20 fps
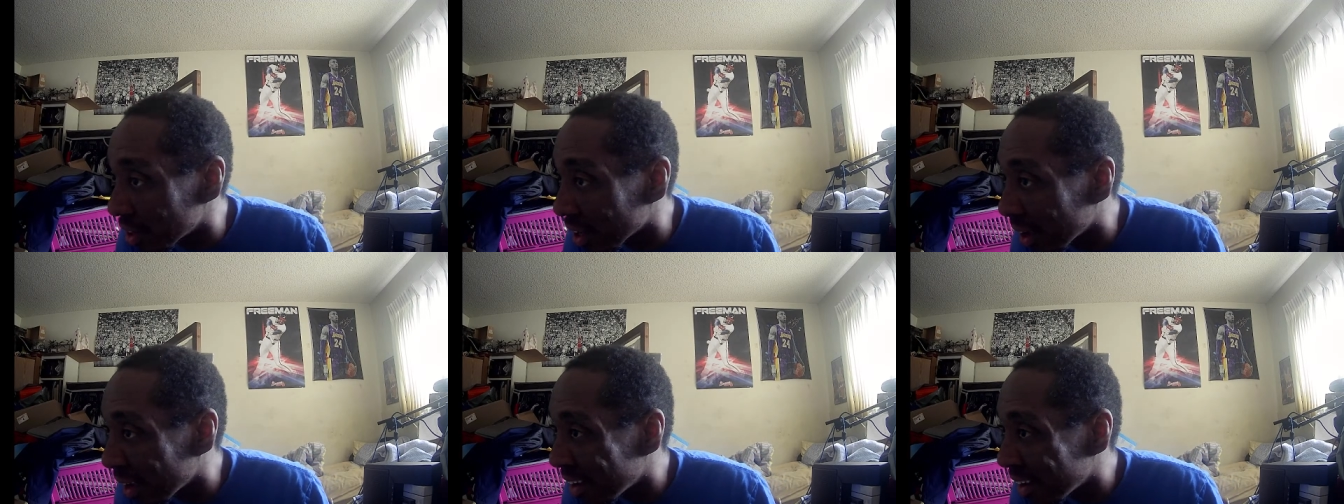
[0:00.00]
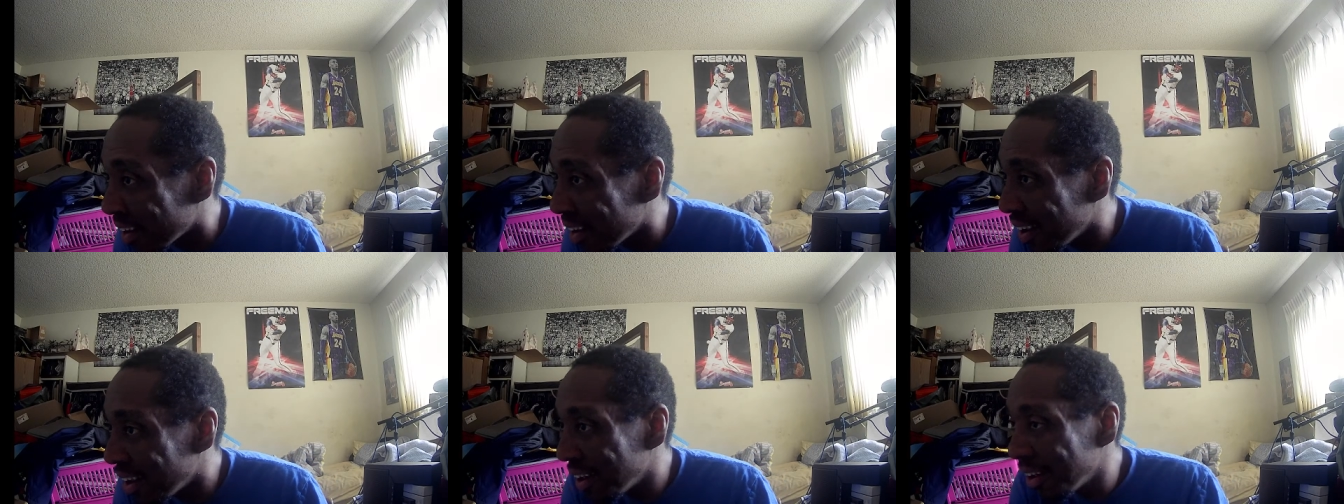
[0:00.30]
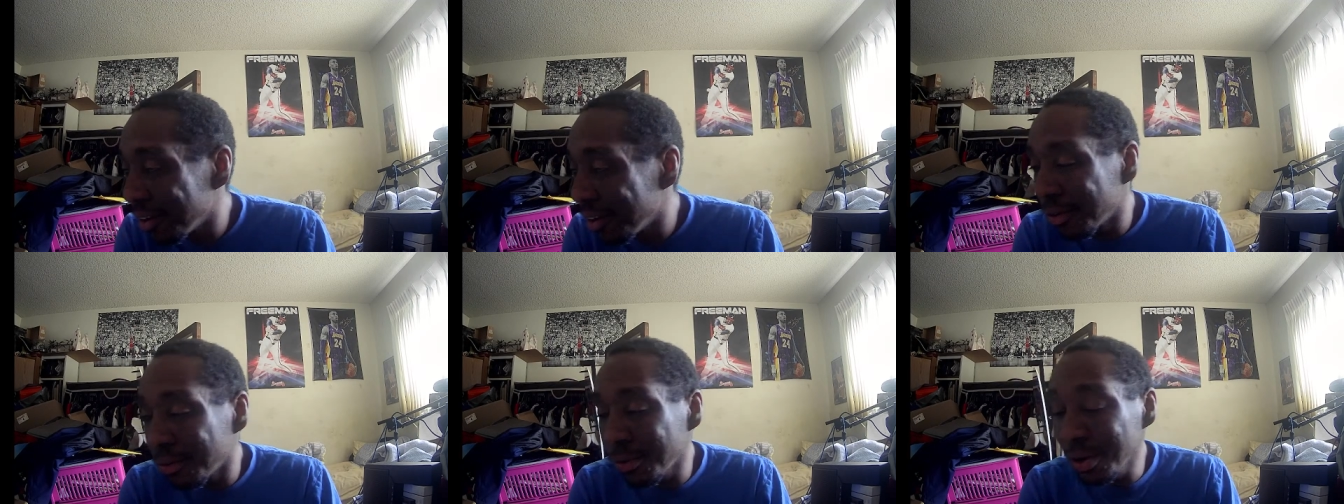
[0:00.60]
that.
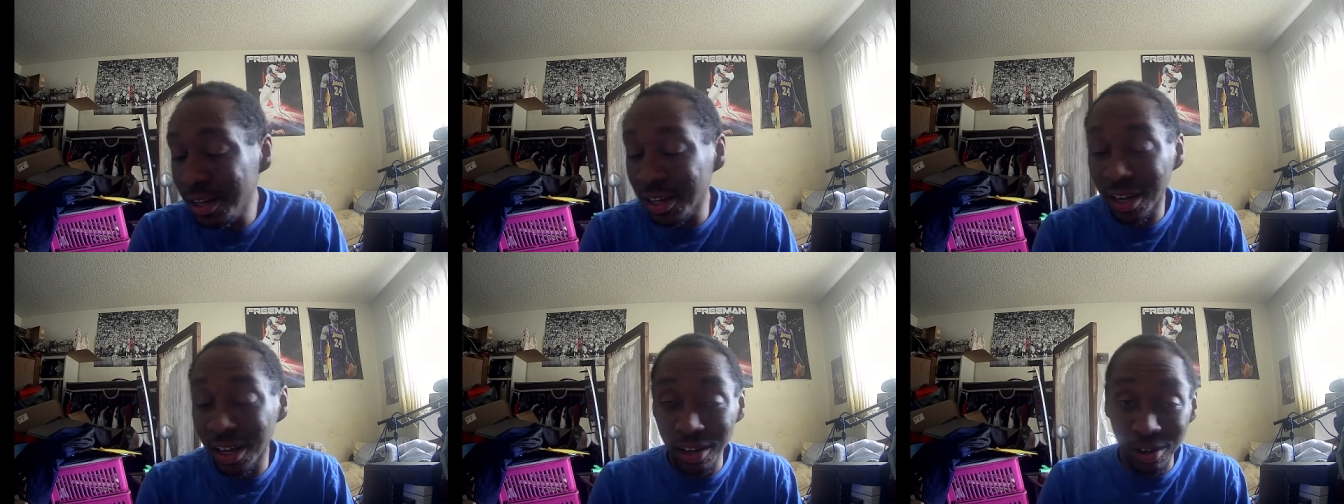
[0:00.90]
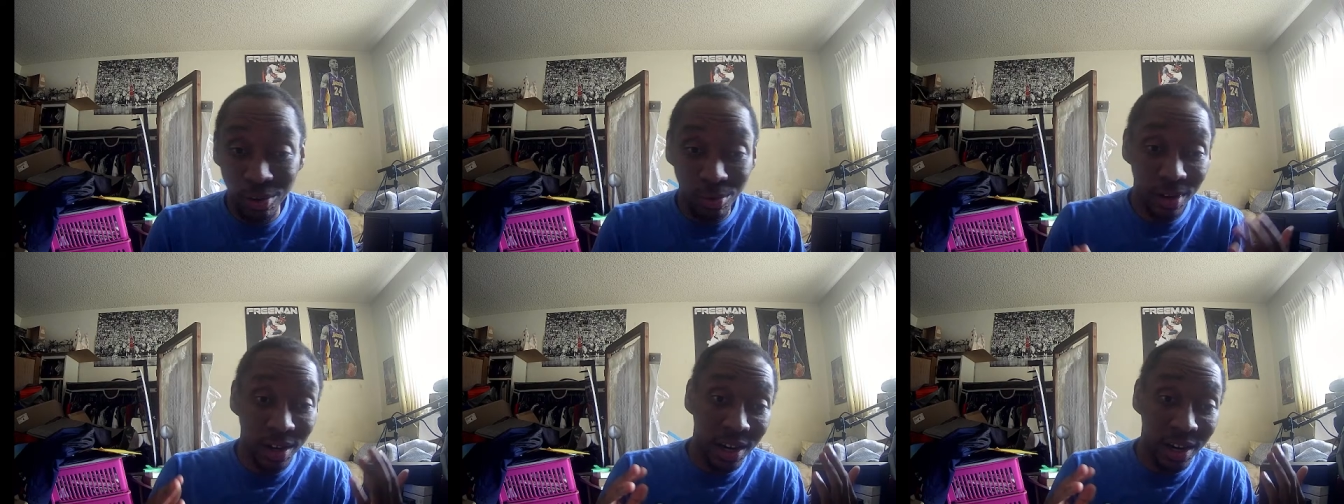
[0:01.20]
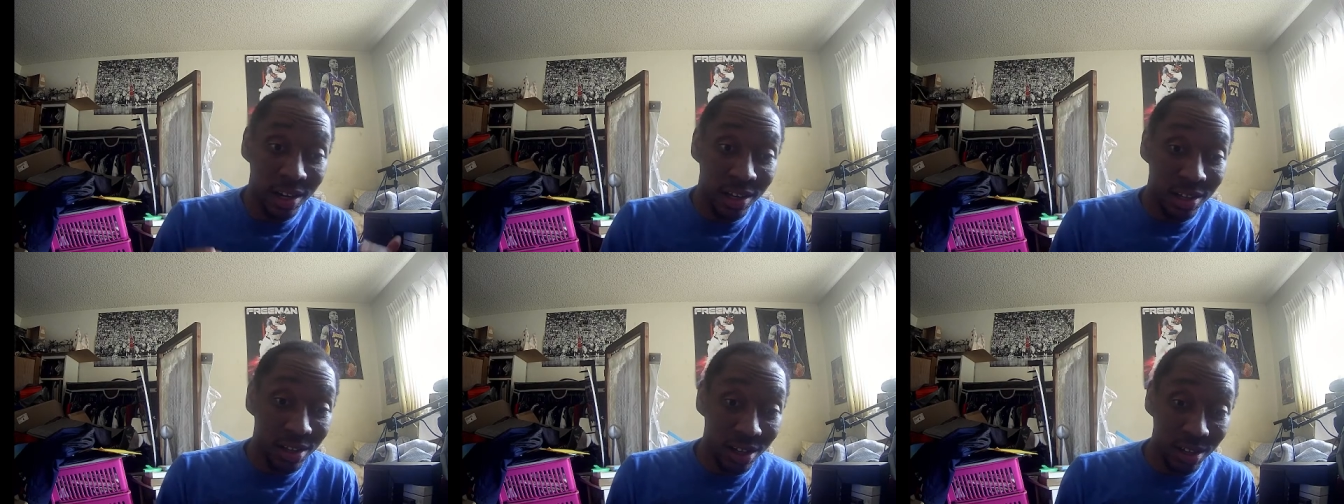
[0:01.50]
We can't create
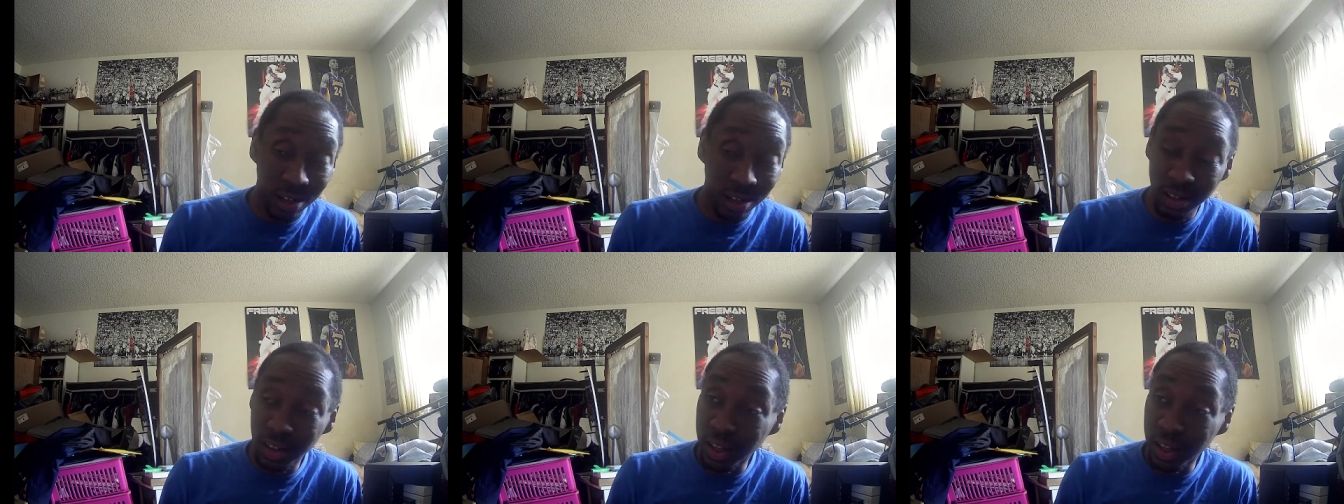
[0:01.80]
anything.